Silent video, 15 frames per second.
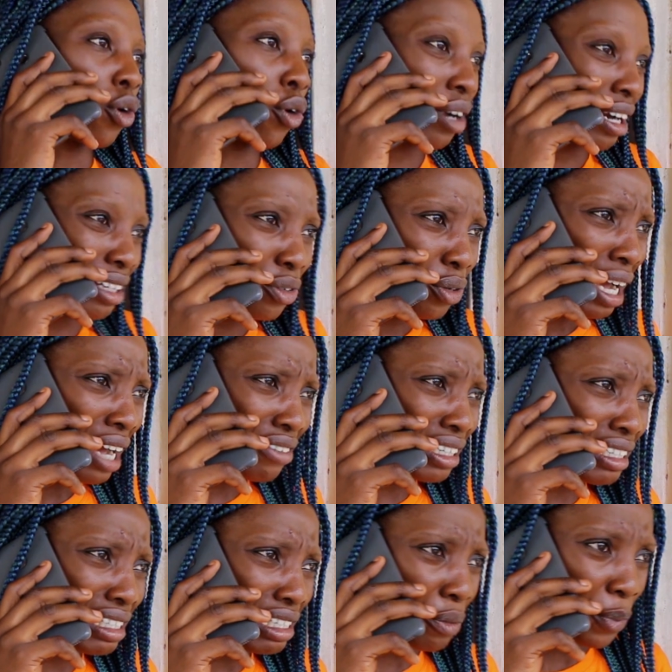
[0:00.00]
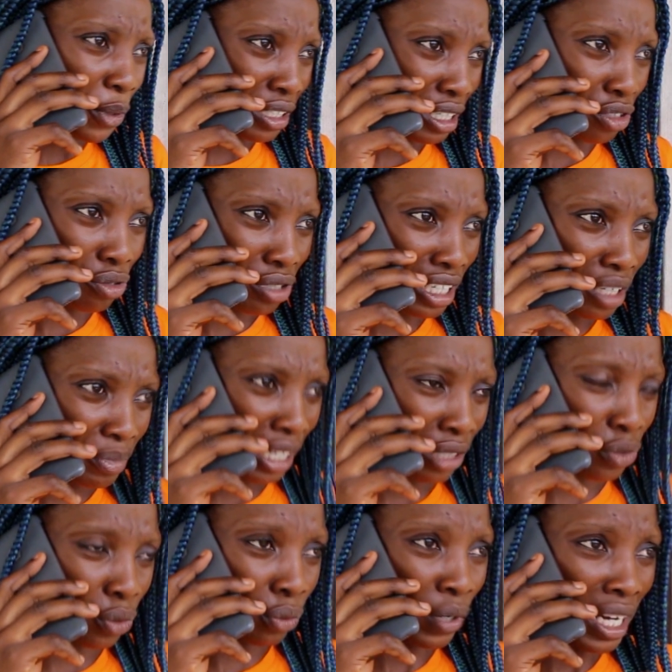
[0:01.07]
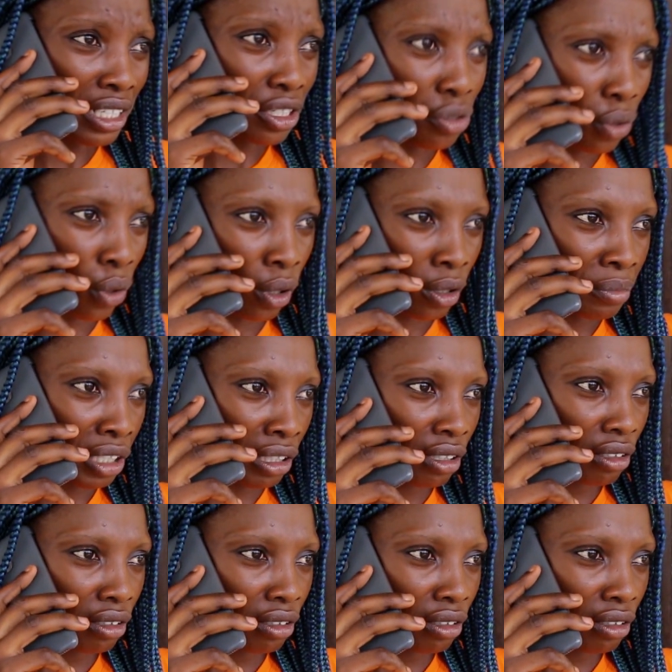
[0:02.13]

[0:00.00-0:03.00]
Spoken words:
Oga, do you have anything important to tell me at all? Why did you call me?